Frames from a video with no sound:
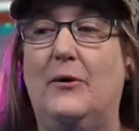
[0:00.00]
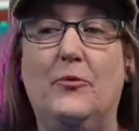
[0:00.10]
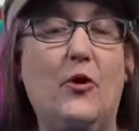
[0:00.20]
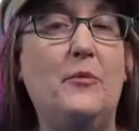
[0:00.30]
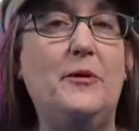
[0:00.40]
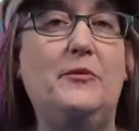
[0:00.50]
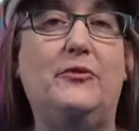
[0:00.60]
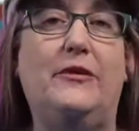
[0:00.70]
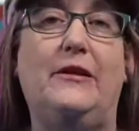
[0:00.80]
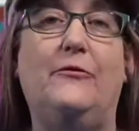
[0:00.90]
Chromium is
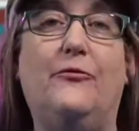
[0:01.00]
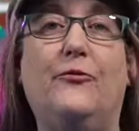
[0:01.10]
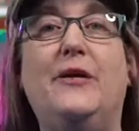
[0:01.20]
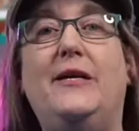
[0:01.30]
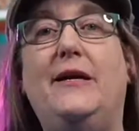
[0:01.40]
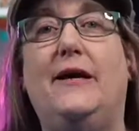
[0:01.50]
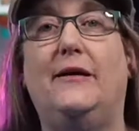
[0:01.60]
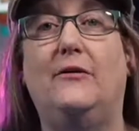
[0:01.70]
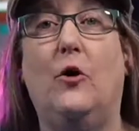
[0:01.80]
the free and